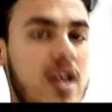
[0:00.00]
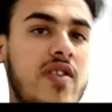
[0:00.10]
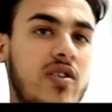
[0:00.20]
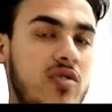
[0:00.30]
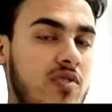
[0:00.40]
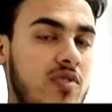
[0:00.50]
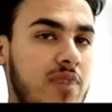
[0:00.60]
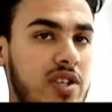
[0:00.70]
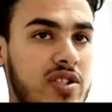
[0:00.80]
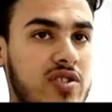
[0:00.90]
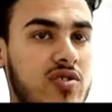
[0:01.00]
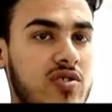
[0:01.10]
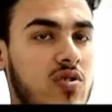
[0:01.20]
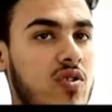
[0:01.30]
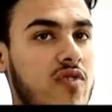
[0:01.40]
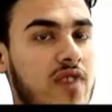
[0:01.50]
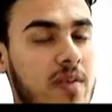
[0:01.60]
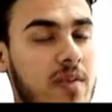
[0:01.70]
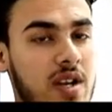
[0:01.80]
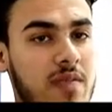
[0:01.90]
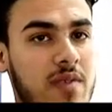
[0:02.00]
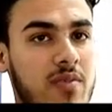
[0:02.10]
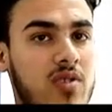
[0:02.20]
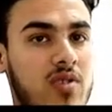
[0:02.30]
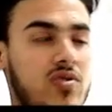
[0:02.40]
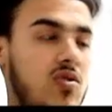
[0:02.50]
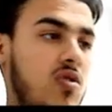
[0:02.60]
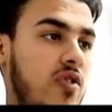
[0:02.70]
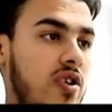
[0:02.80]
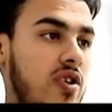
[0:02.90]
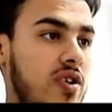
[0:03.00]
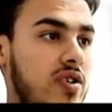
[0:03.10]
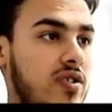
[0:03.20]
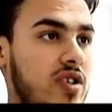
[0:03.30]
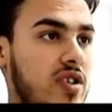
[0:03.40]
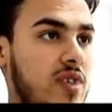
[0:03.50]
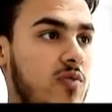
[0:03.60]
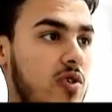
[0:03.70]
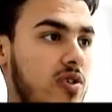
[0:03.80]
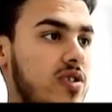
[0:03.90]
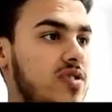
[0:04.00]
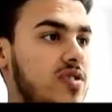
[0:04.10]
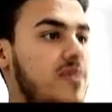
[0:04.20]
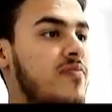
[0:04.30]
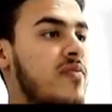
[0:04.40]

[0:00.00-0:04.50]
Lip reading: either to the patients or their family members or their team workers.